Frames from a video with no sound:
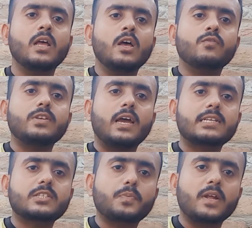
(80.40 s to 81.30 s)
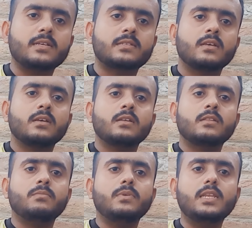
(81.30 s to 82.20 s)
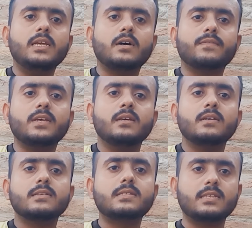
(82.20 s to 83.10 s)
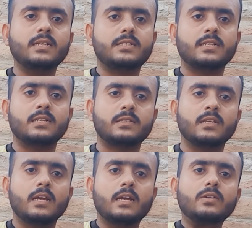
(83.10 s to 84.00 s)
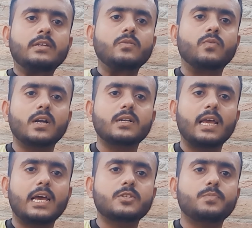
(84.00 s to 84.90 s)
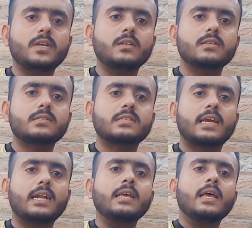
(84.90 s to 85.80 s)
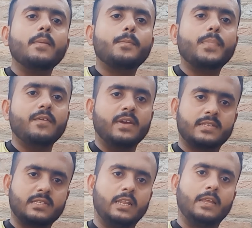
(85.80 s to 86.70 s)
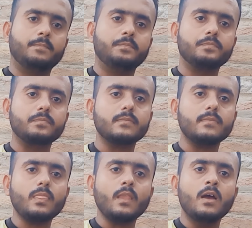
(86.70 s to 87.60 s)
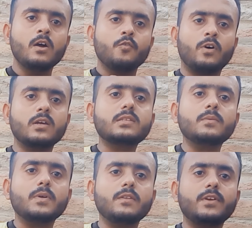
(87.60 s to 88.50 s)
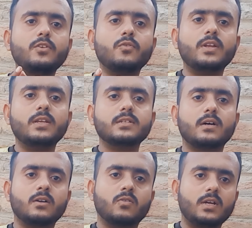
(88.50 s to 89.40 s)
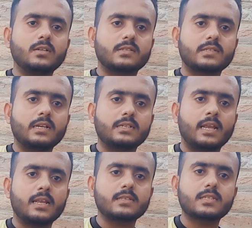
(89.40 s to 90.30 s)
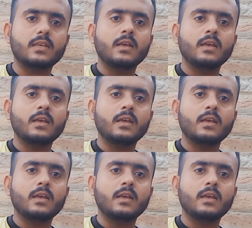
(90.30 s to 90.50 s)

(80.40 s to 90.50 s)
which express the meaning of the sentence and that what has been said previously. For example, when you read or write the sentence,